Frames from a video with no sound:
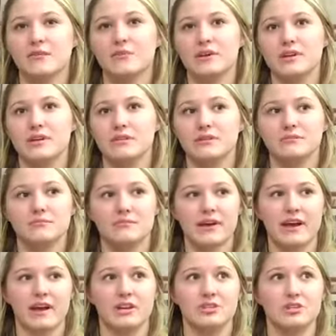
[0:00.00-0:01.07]
We
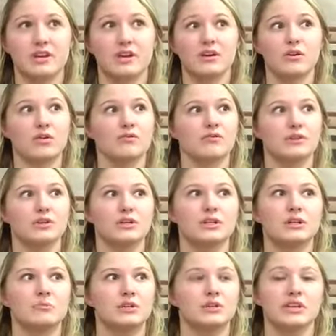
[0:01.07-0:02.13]
packaged like over
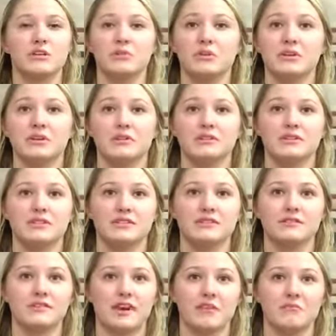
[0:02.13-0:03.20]
1 million meals,
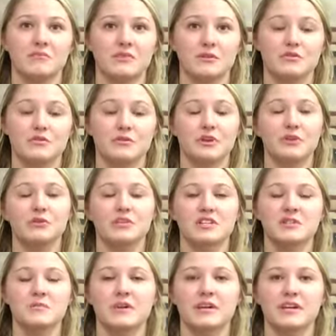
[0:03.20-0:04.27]
and it was a really cool
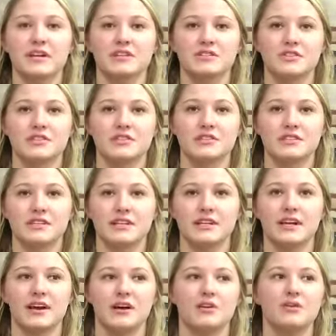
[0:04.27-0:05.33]
experience just to see
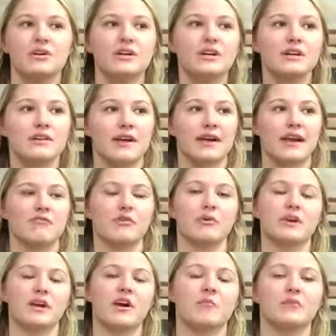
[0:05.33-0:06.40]
how like everyone
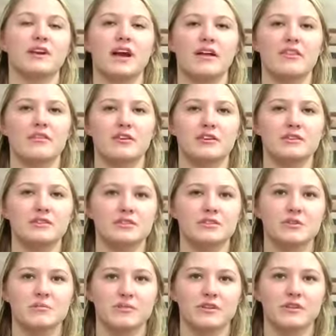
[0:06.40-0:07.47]
could come together and do
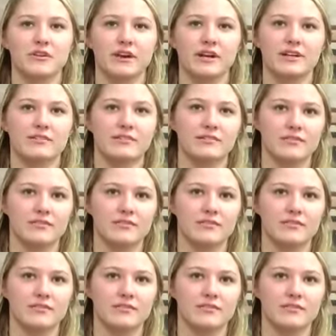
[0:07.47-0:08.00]
something great.